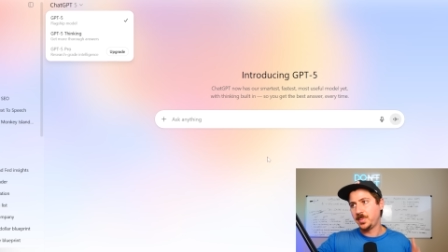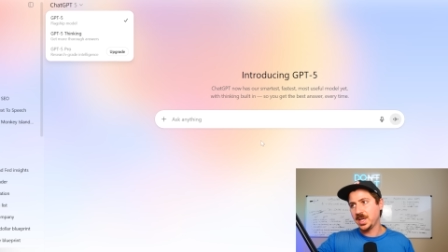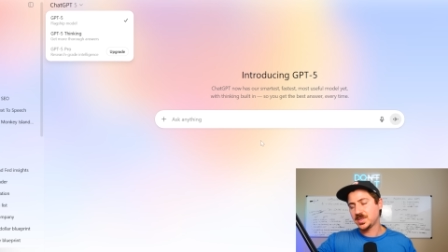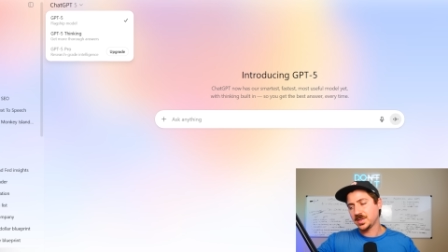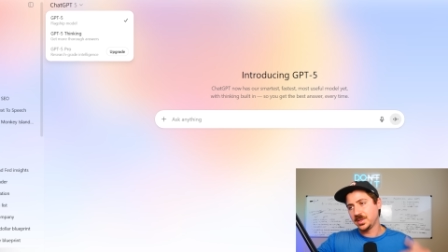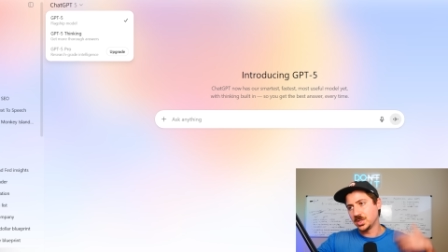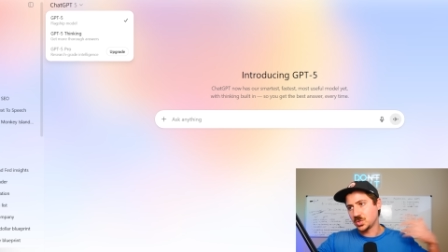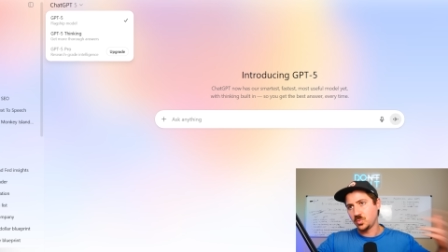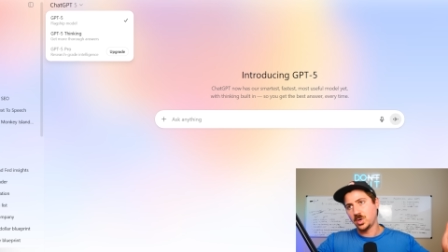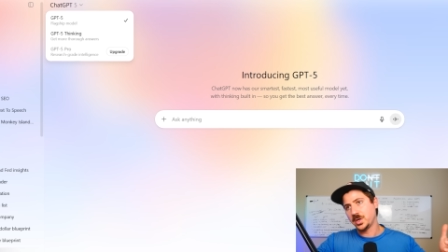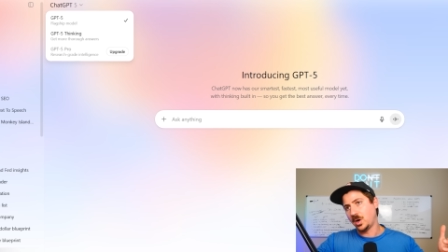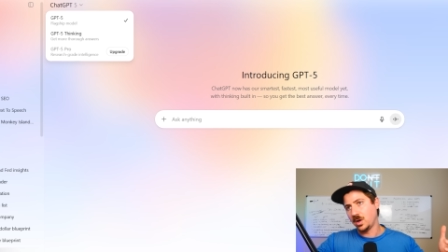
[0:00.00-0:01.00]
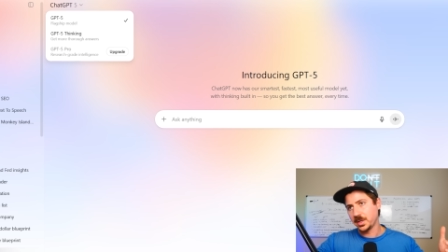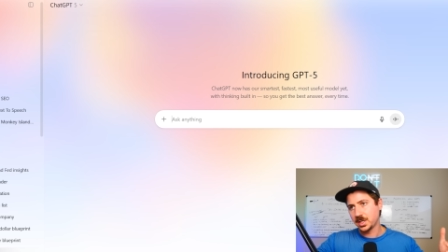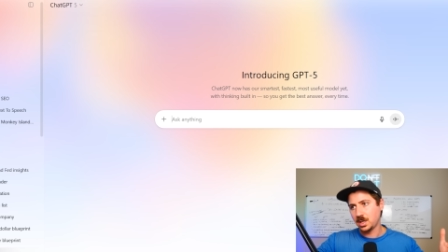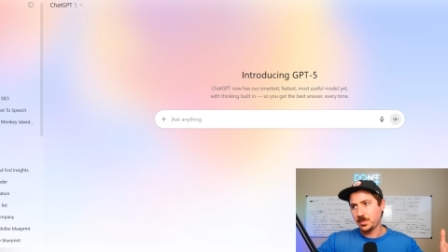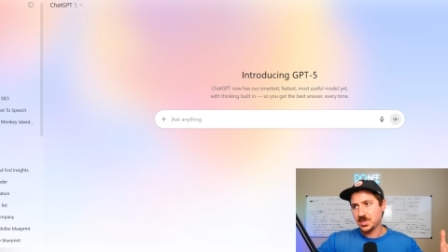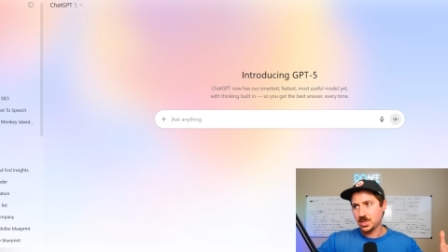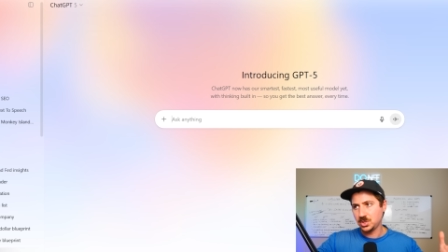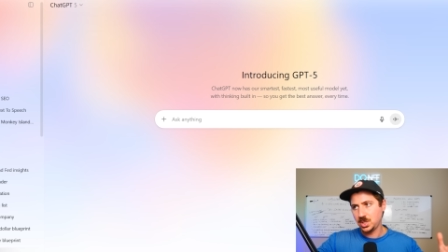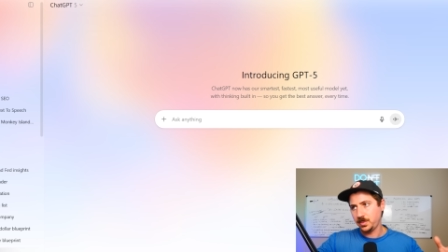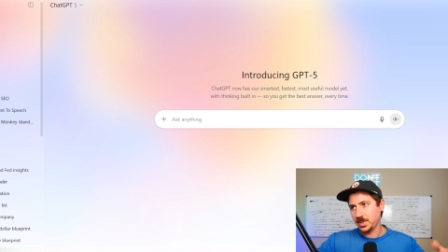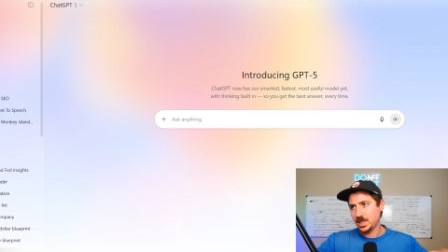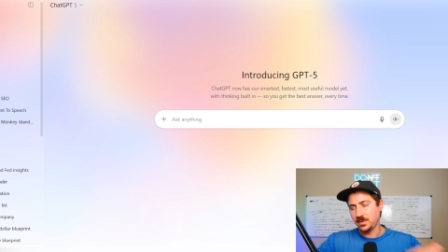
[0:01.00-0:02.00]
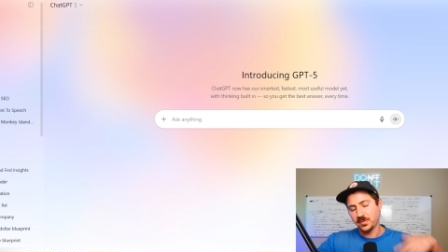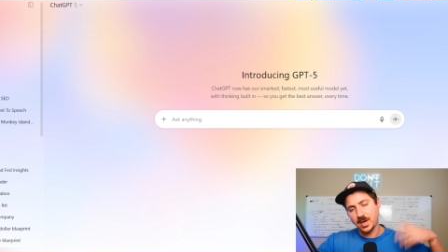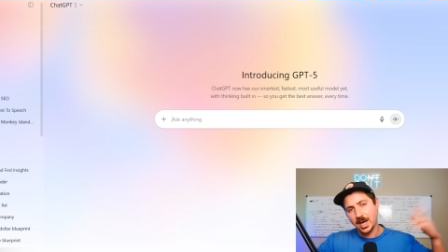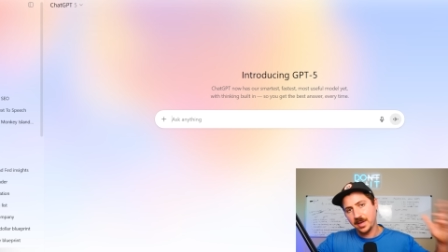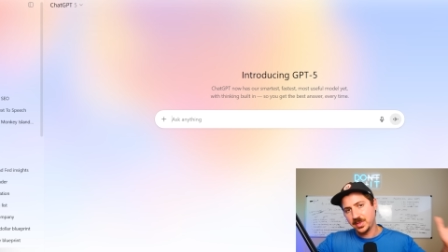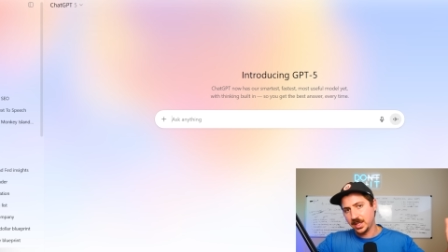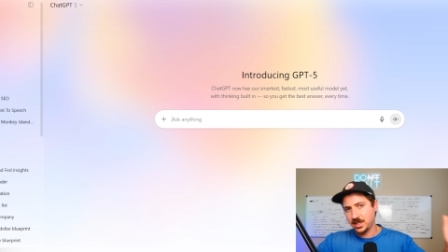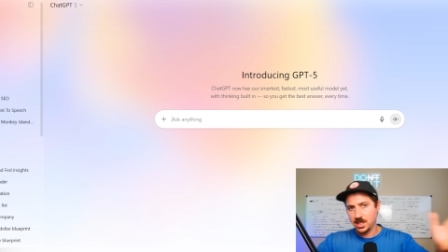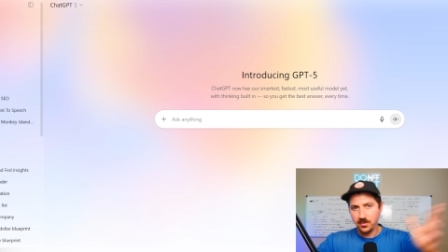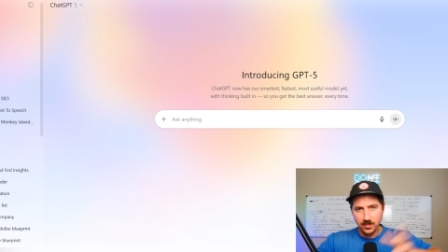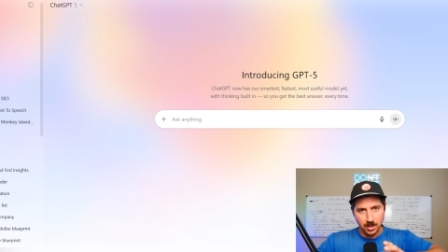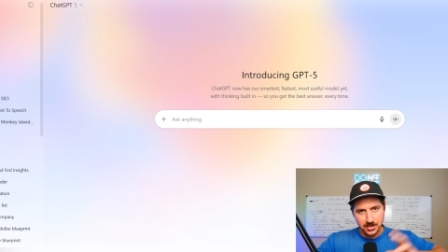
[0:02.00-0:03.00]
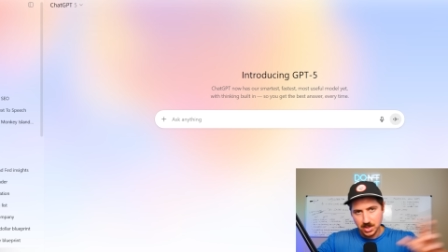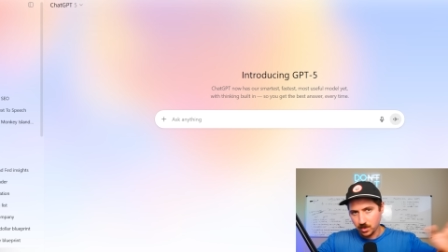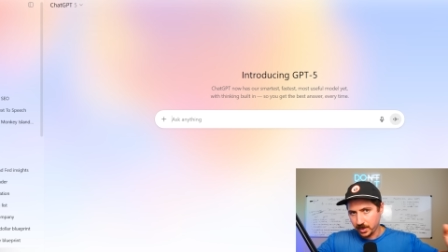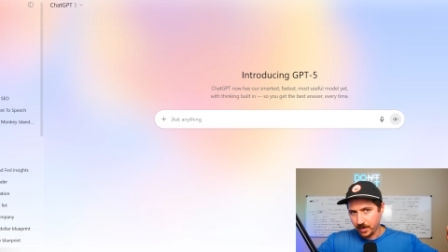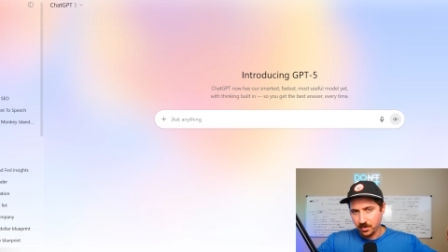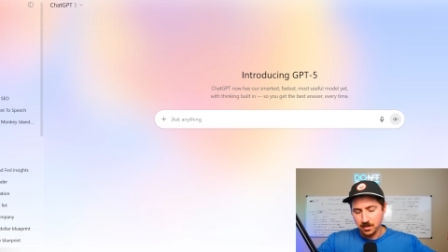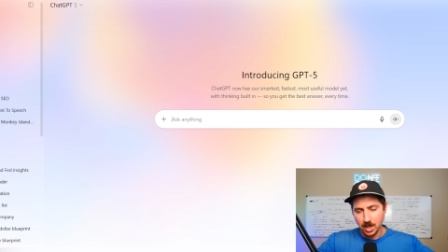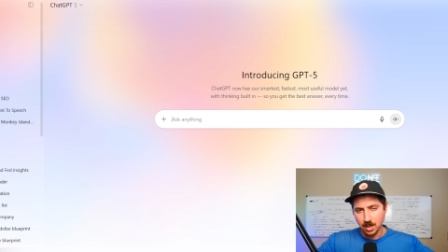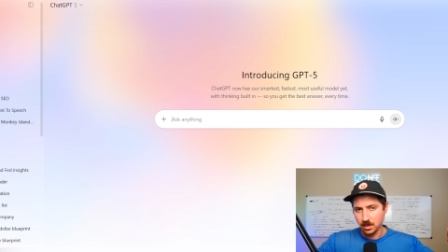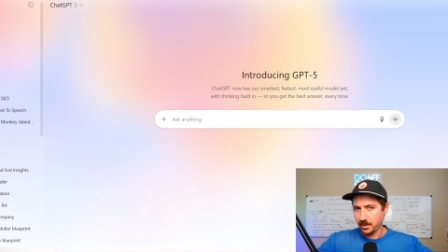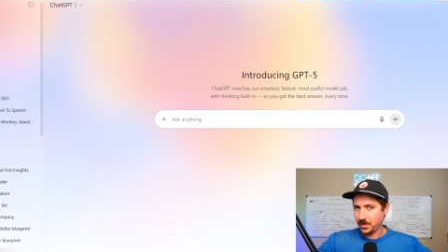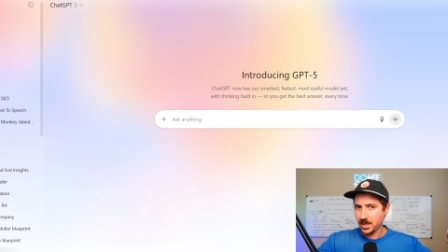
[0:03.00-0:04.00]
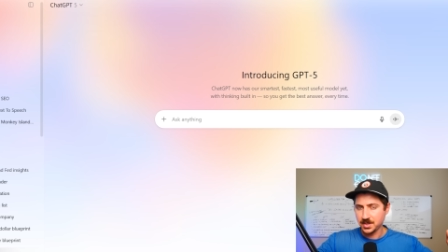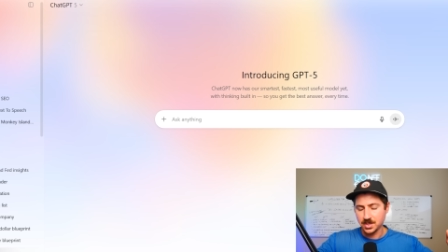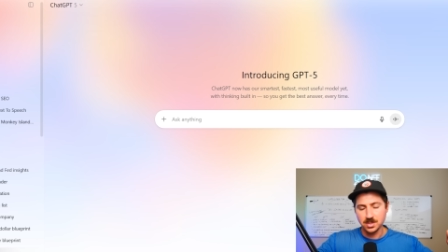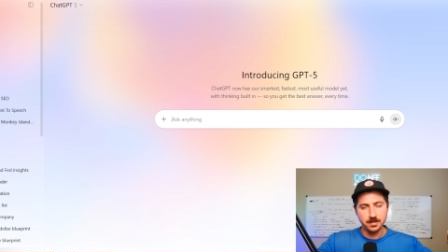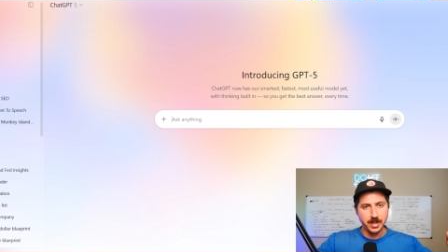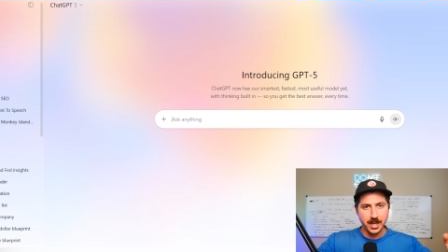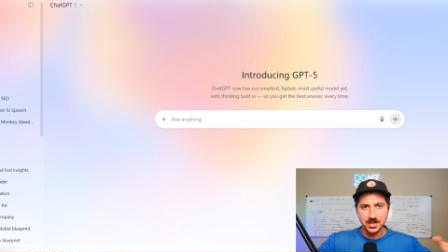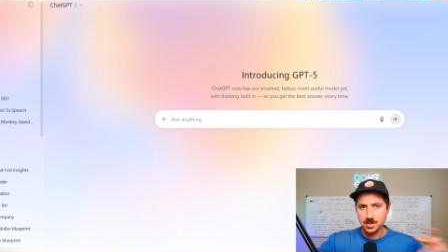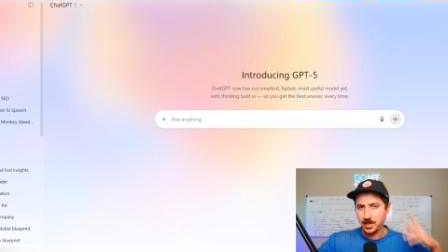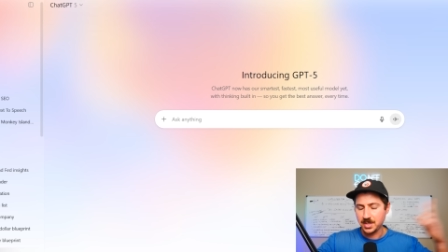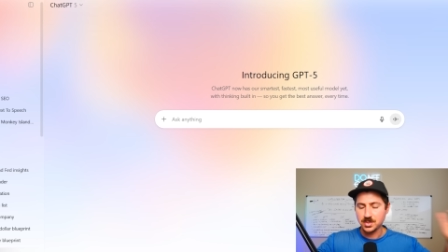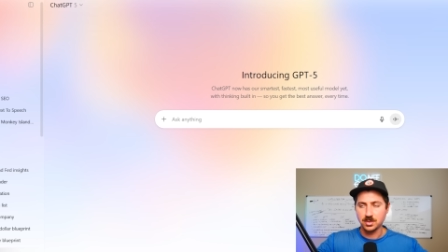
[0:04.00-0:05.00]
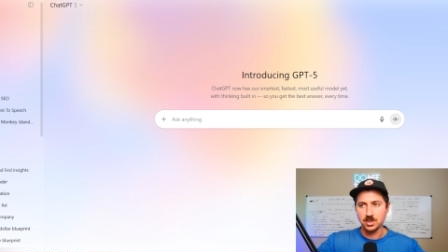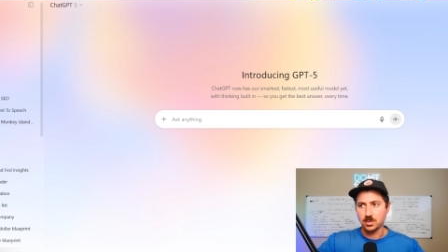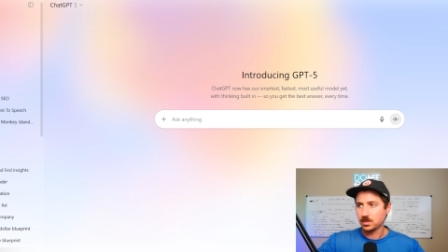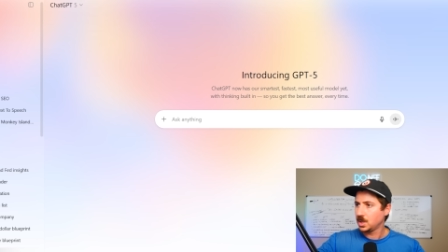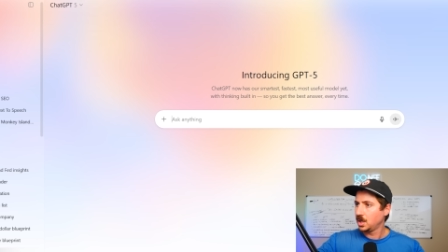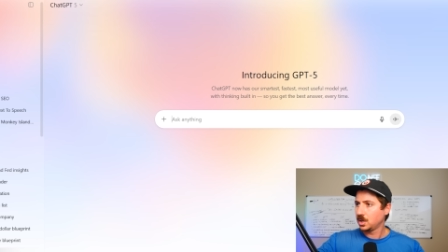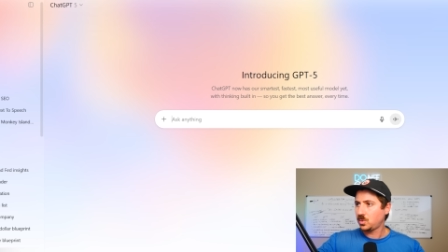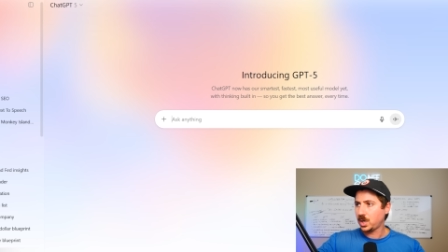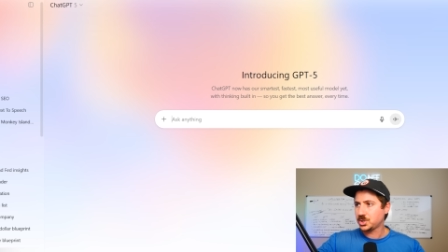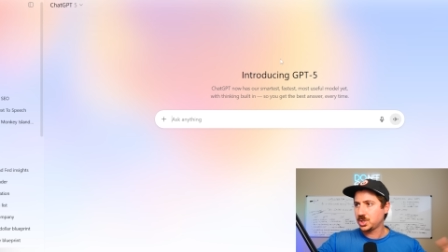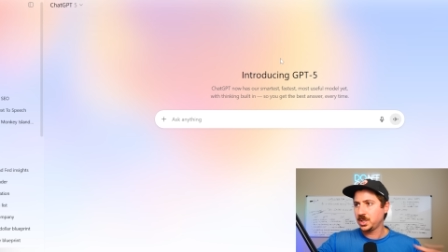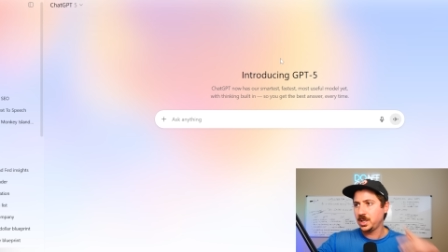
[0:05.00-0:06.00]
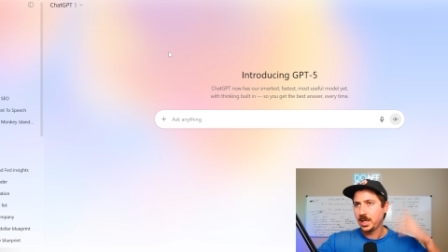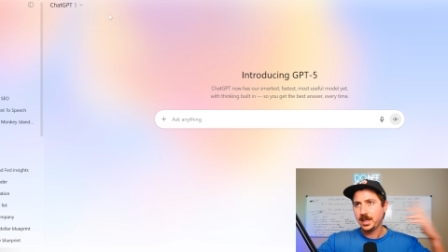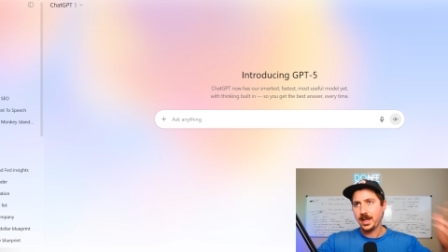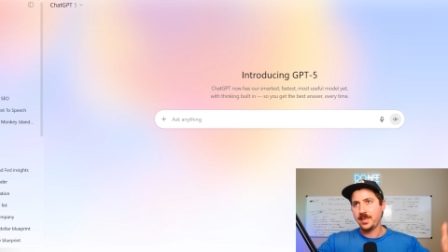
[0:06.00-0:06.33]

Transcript: basically this one all encompassing GPT 5 that defaults to whatever model it thinks is best based on your question.